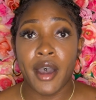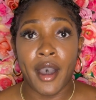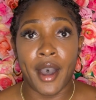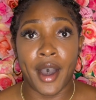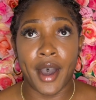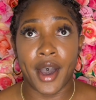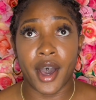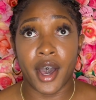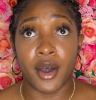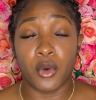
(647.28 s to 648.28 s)

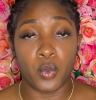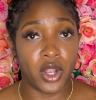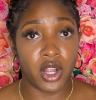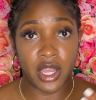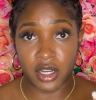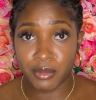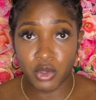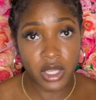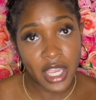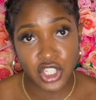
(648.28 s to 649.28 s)
We're in
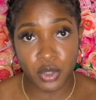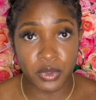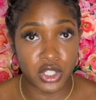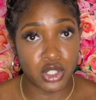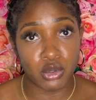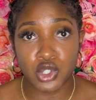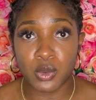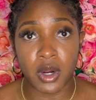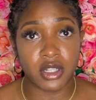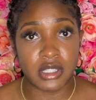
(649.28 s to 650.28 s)
communication with the social
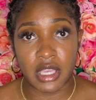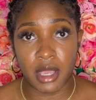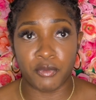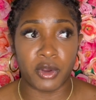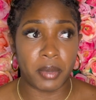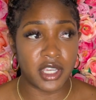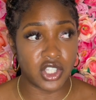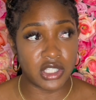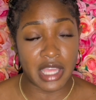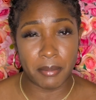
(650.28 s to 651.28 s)
work team for
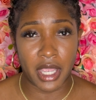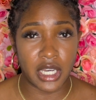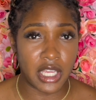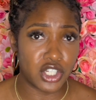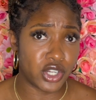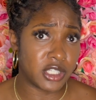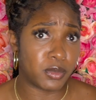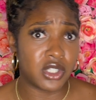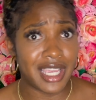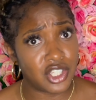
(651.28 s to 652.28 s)
patients that may need
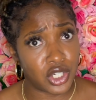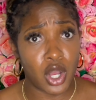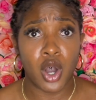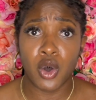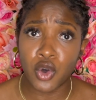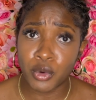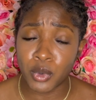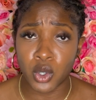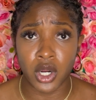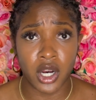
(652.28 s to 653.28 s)
transportation home,
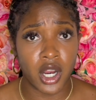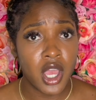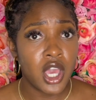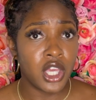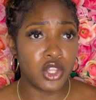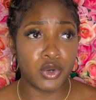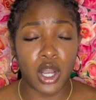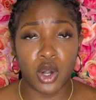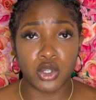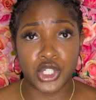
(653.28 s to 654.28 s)
or,
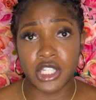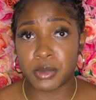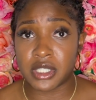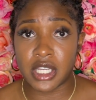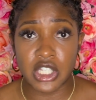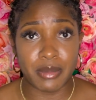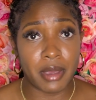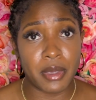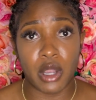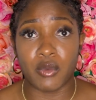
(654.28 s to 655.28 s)
transportation may
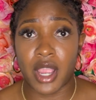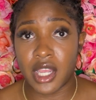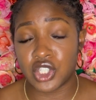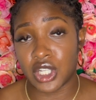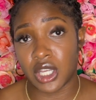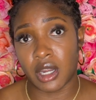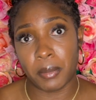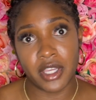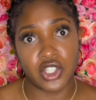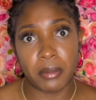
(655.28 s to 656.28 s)
be arranged to get a
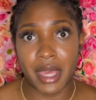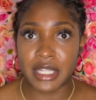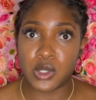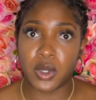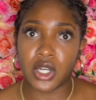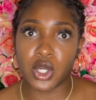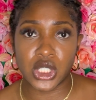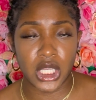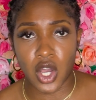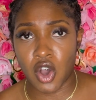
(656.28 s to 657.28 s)
patient back to a
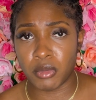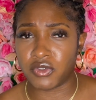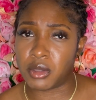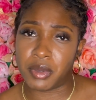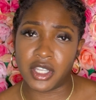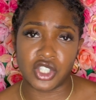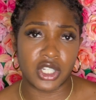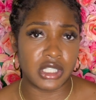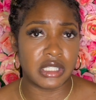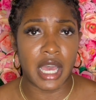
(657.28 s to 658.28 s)
nursing home if the patient
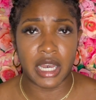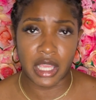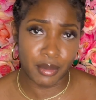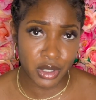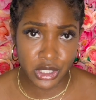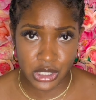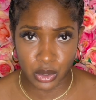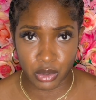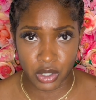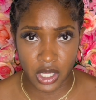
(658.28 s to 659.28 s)
is
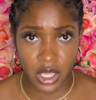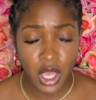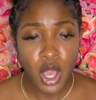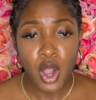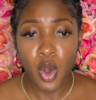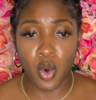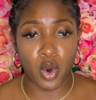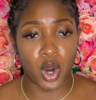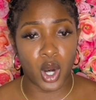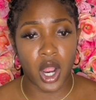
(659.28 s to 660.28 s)
non-ambulatory,
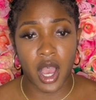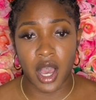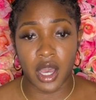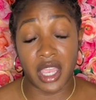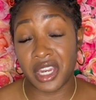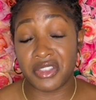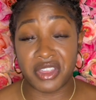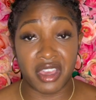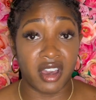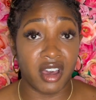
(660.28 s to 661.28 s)
or
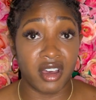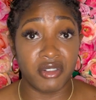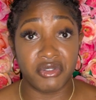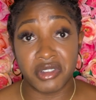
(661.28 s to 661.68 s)
anything of